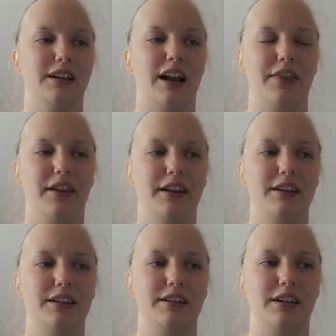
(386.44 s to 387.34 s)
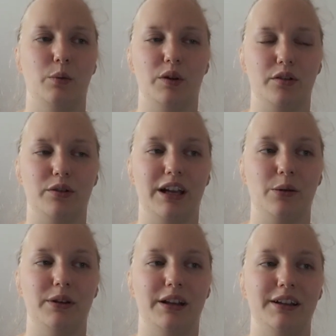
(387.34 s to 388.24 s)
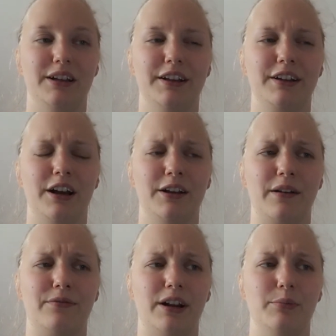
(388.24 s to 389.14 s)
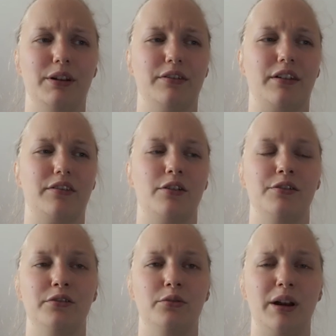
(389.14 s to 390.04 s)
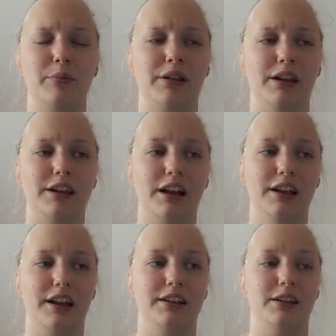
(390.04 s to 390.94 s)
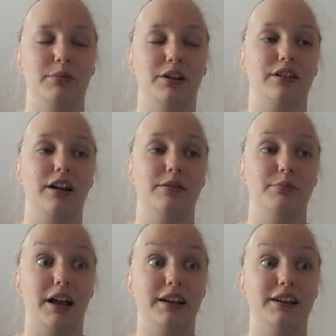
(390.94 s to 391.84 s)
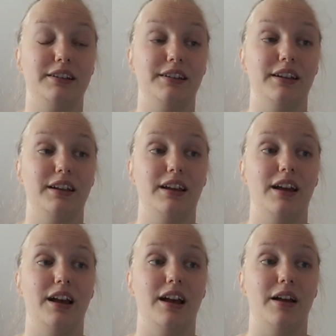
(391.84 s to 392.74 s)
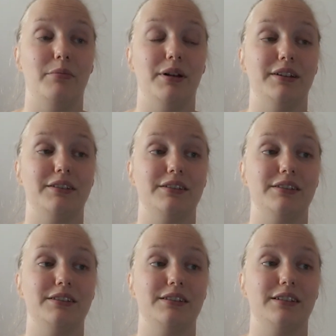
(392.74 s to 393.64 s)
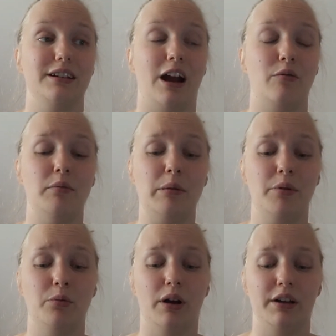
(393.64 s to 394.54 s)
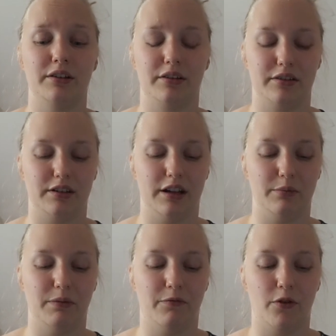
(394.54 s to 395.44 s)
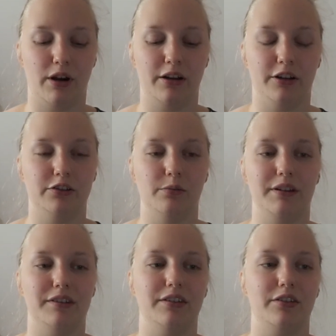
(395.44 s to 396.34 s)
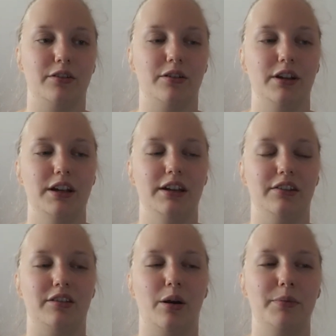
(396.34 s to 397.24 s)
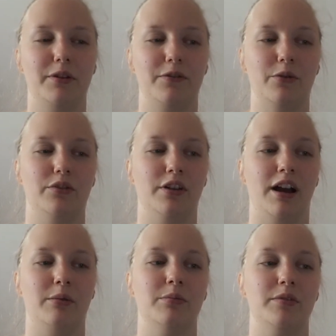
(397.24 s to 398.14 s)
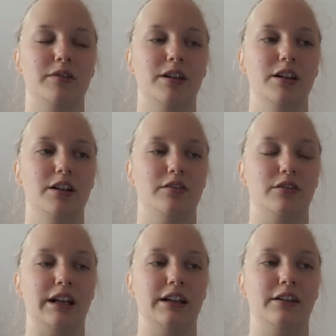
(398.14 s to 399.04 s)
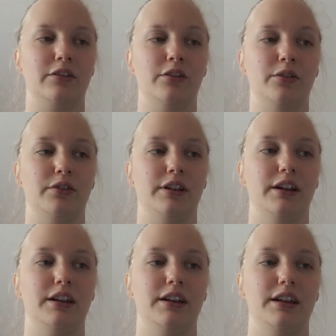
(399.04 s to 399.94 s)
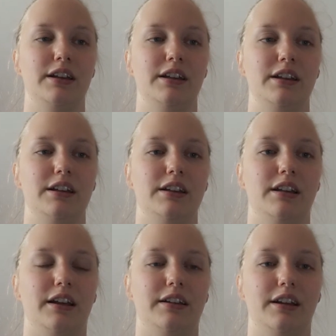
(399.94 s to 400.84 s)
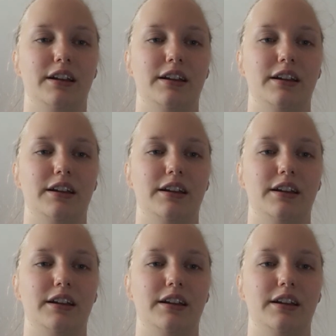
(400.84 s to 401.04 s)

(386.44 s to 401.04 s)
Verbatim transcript: I think he was okay with that. He got kind of afraid because I started screaming and yelling at him because I got panicked. Uh, but I remember once, like before I got to my sister, he stopped a few times, so I needed to go to the like